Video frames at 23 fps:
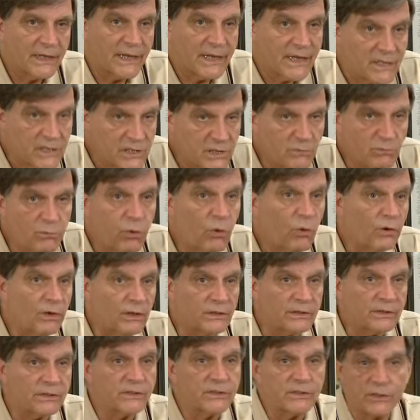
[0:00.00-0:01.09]
is
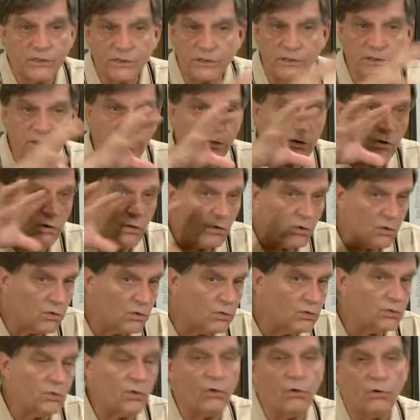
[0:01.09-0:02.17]
important to the
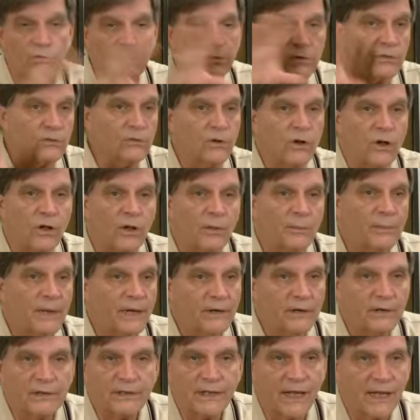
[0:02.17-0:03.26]
whole overall
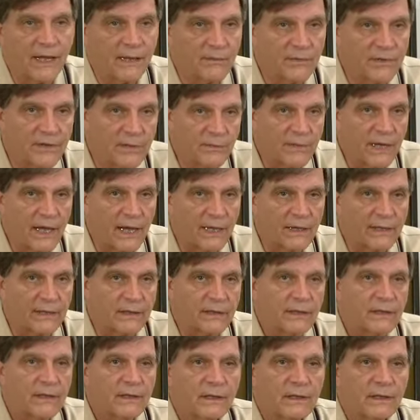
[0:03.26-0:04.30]
paradigm of the body.